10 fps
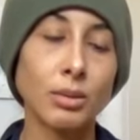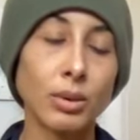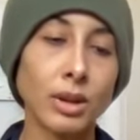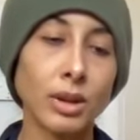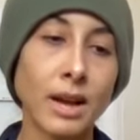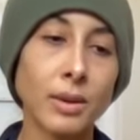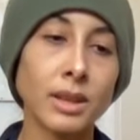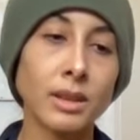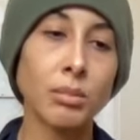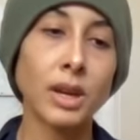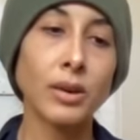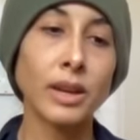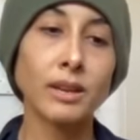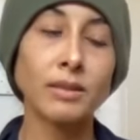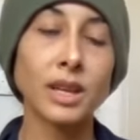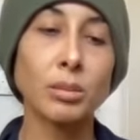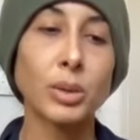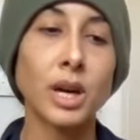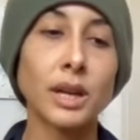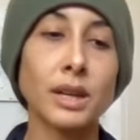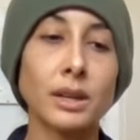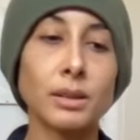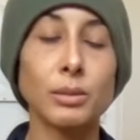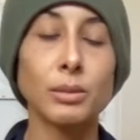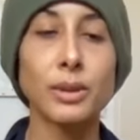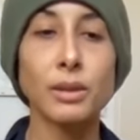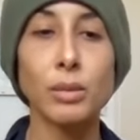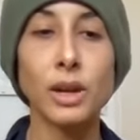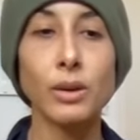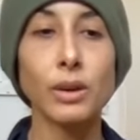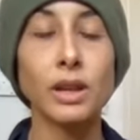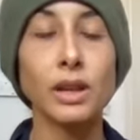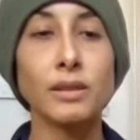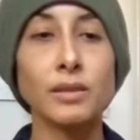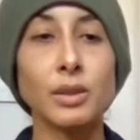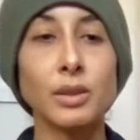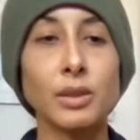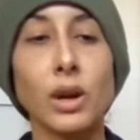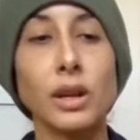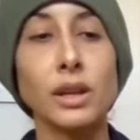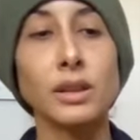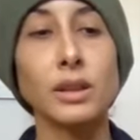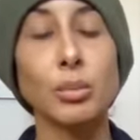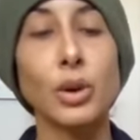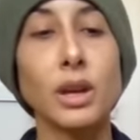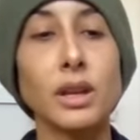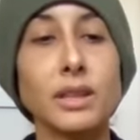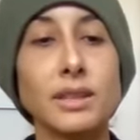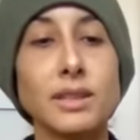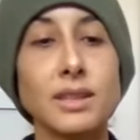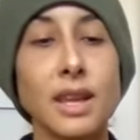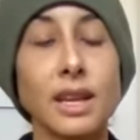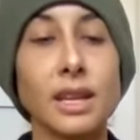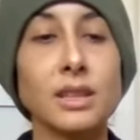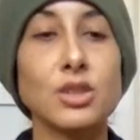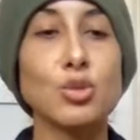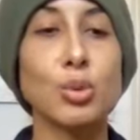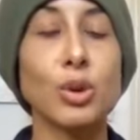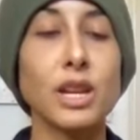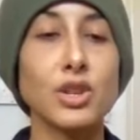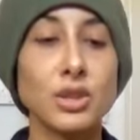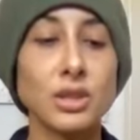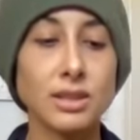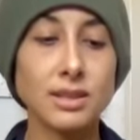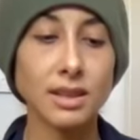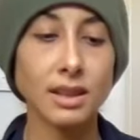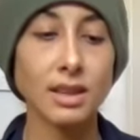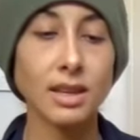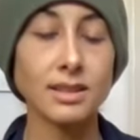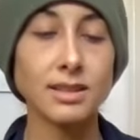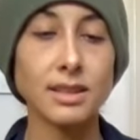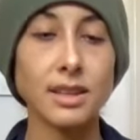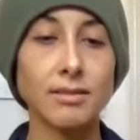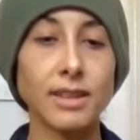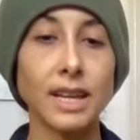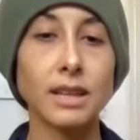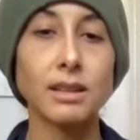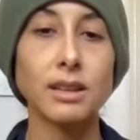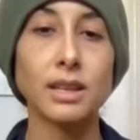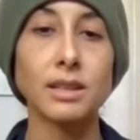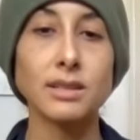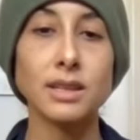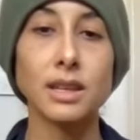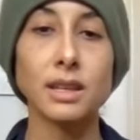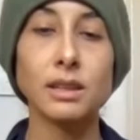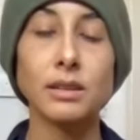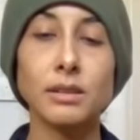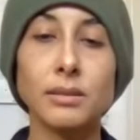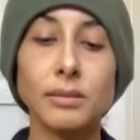We're allowing the marrying of the apana with the marrying of the prana. And the prana is that inspiration, it's the things that invite things in.